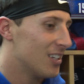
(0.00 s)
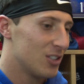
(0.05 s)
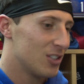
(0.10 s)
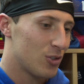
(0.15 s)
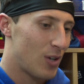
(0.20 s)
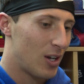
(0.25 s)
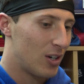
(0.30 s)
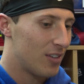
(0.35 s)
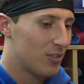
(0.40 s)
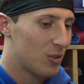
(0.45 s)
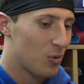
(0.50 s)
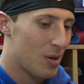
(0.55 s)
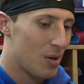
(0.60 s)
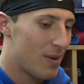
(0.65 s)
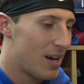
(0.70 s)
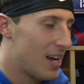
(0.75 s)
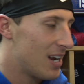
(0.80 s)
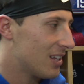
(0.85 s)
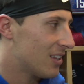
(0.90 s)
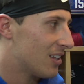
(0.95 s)
So I don't have to worry
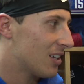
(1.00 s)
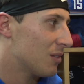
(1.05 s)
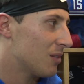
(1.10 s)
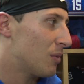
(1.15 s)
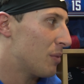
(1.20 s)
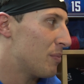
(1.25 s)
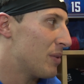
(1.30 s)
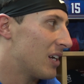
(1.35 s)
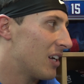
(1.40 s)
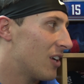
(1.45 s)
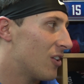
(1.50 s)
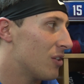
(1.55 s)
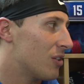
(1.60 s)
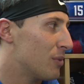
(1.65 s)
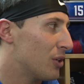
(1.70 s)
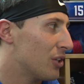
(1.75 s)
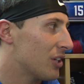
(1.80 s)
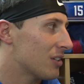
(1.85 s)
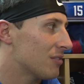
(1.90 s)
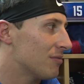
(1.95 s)
about anything but being here in the
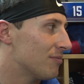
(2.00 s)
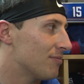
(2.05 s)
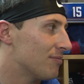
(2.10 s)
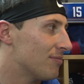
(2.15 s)
building.